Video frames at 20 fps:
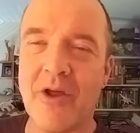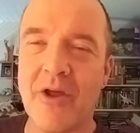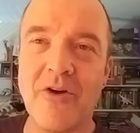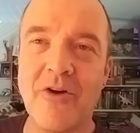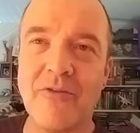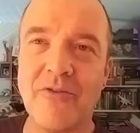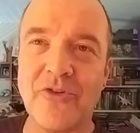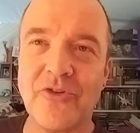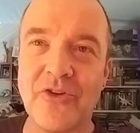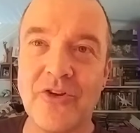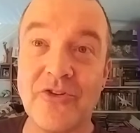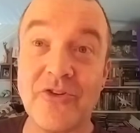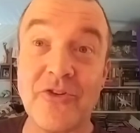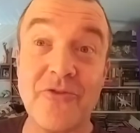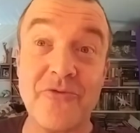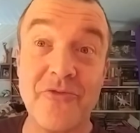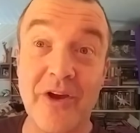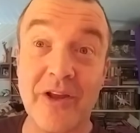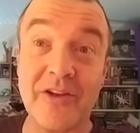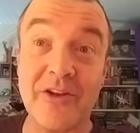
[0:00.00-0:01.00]
obviously it's
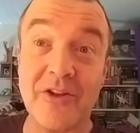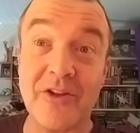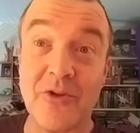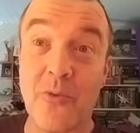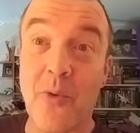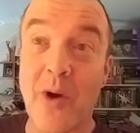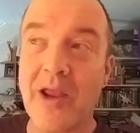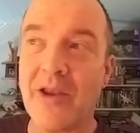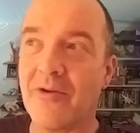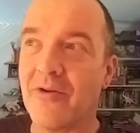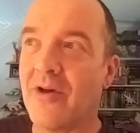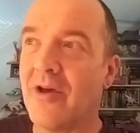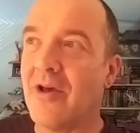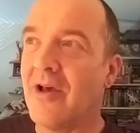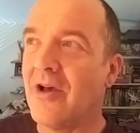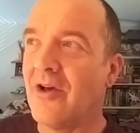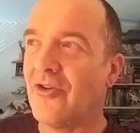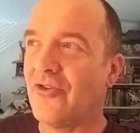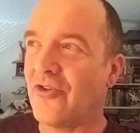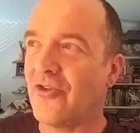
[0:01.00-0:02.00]
infected the white
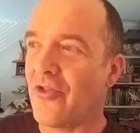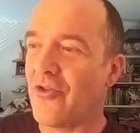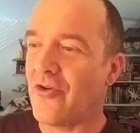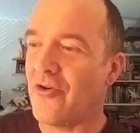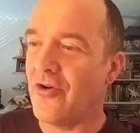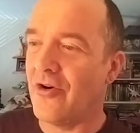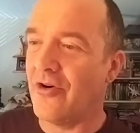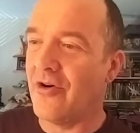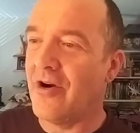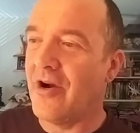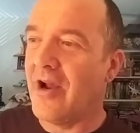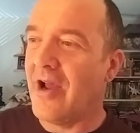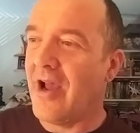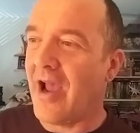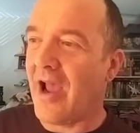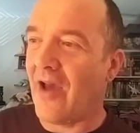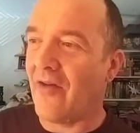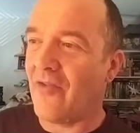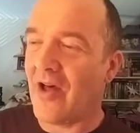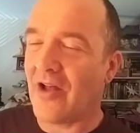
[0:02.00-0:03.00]
Southerner,
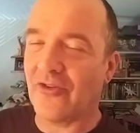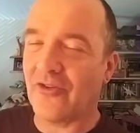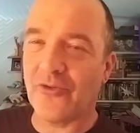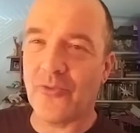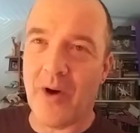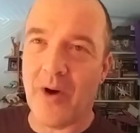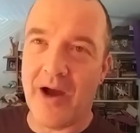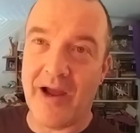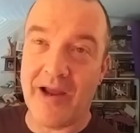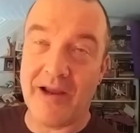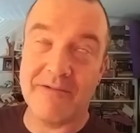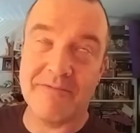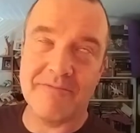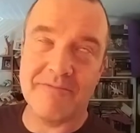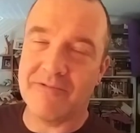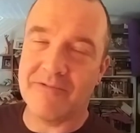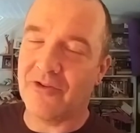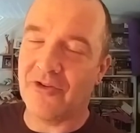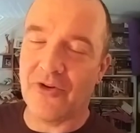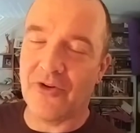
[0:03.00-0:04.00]
and that's why.
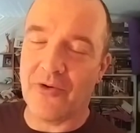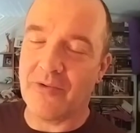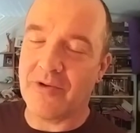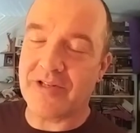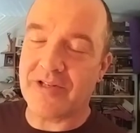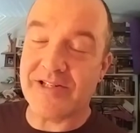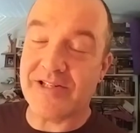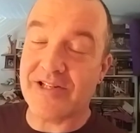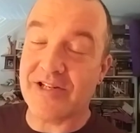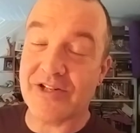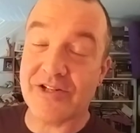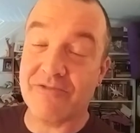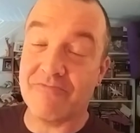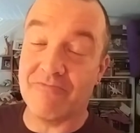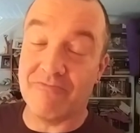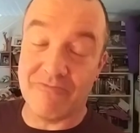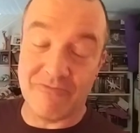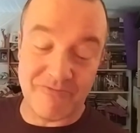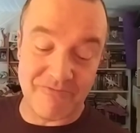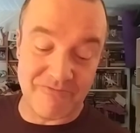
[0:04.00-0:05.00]
So it's just
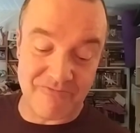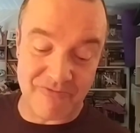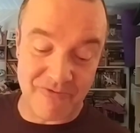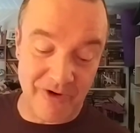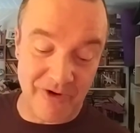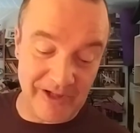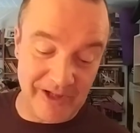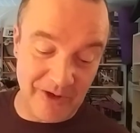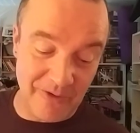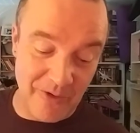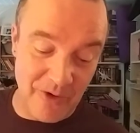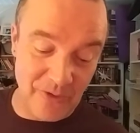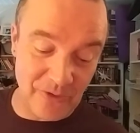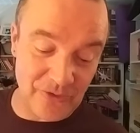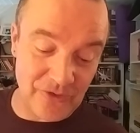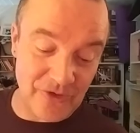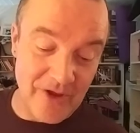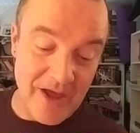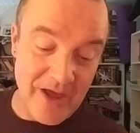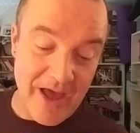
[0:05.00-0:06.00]
really
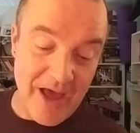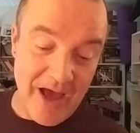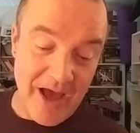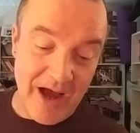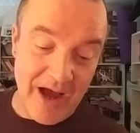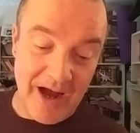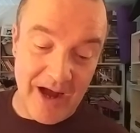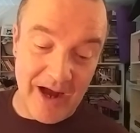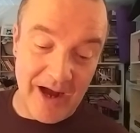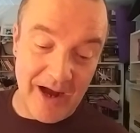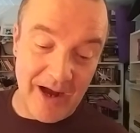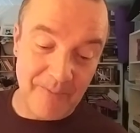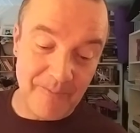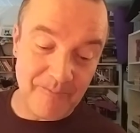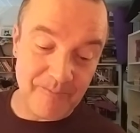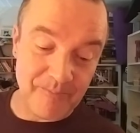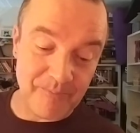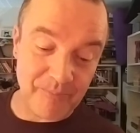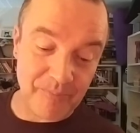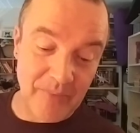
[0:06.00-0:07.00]
gross.
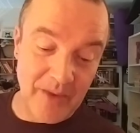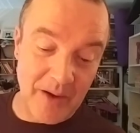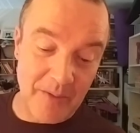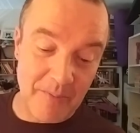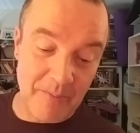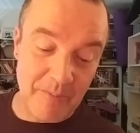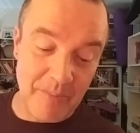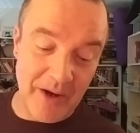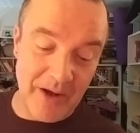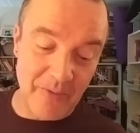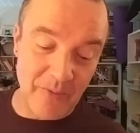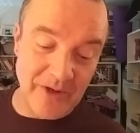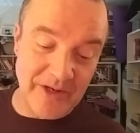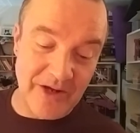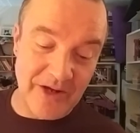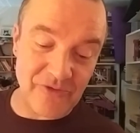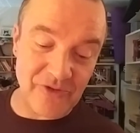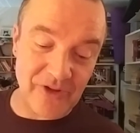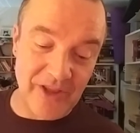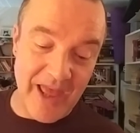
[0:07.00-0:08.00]
But we
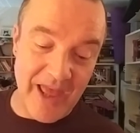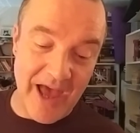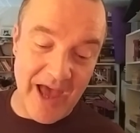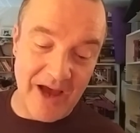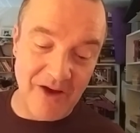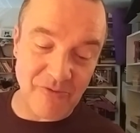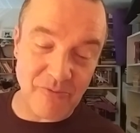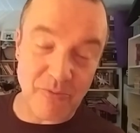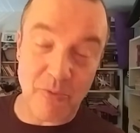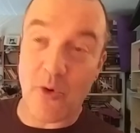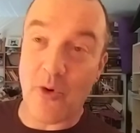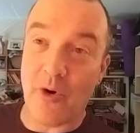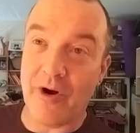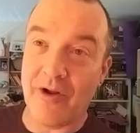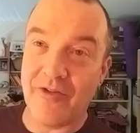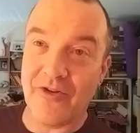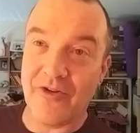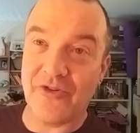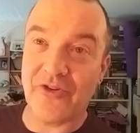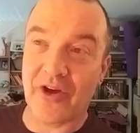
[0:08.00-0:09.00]
definitely have more
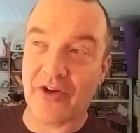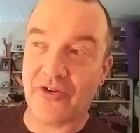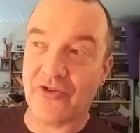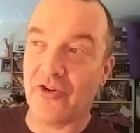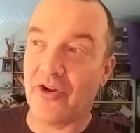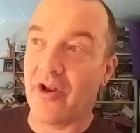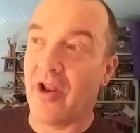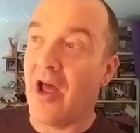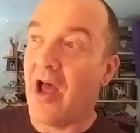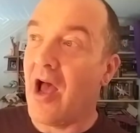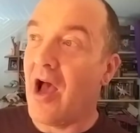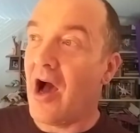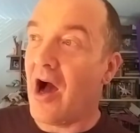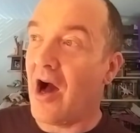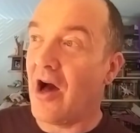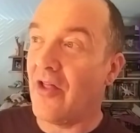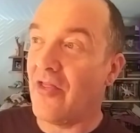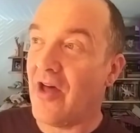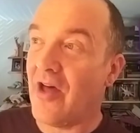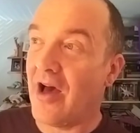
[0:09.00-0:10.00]
in this section
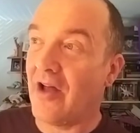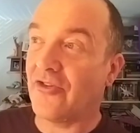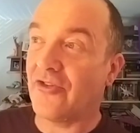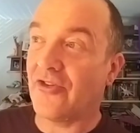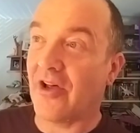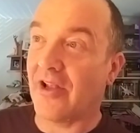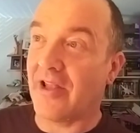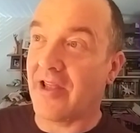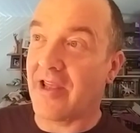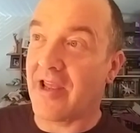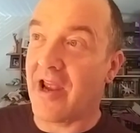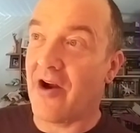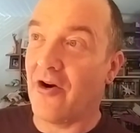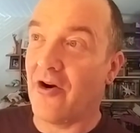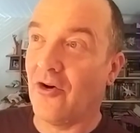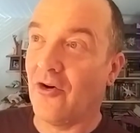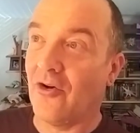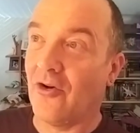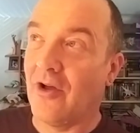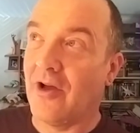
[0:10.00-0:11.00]
that Sally
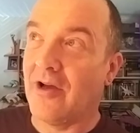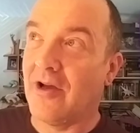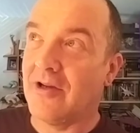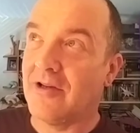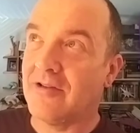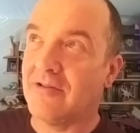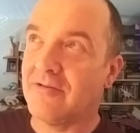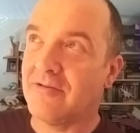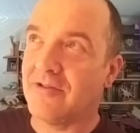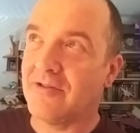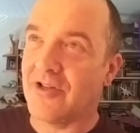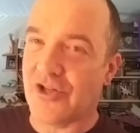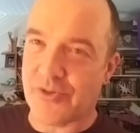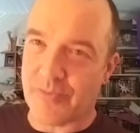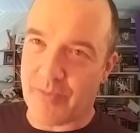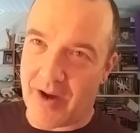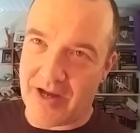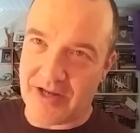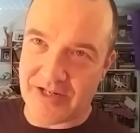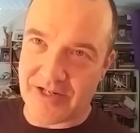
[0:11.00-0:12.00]
Carrol
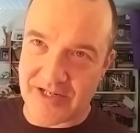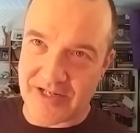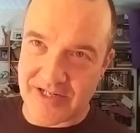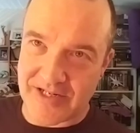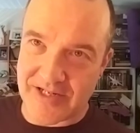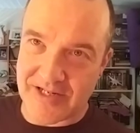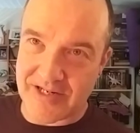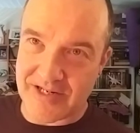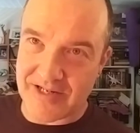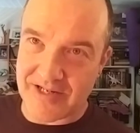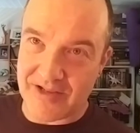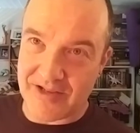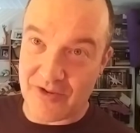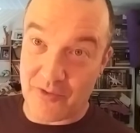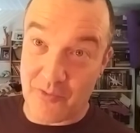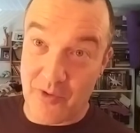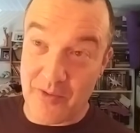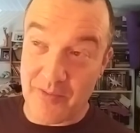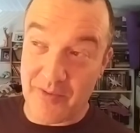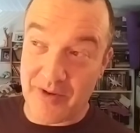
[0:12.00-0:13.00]
despises the
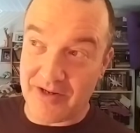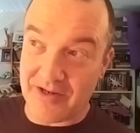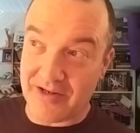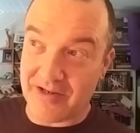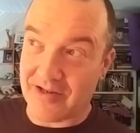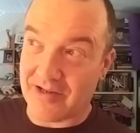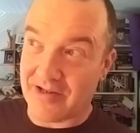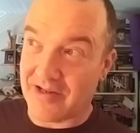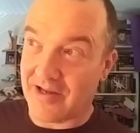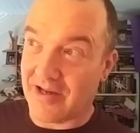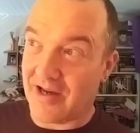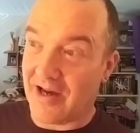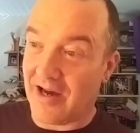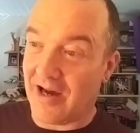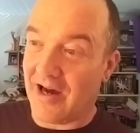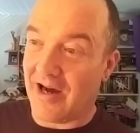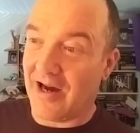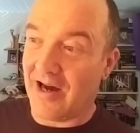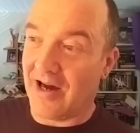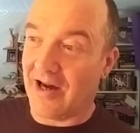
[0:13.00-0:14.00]
women,
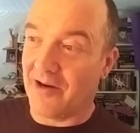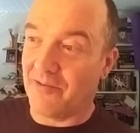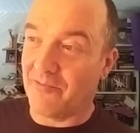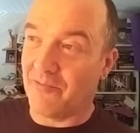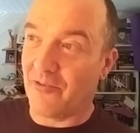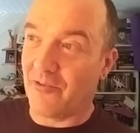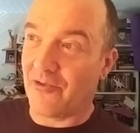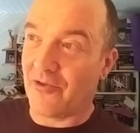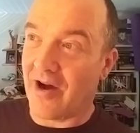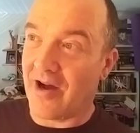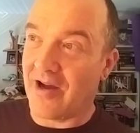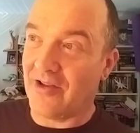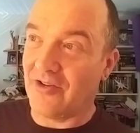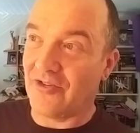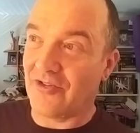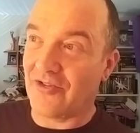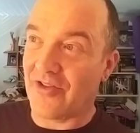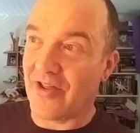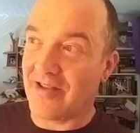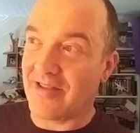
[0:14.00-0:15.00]

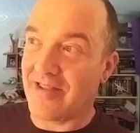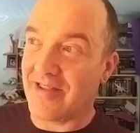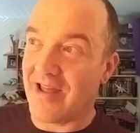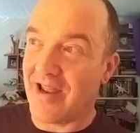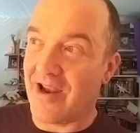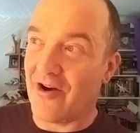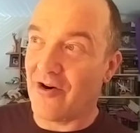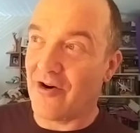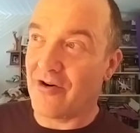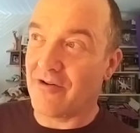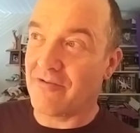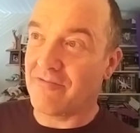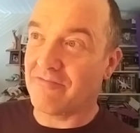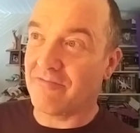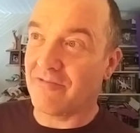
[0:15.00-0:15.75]
finds that they are,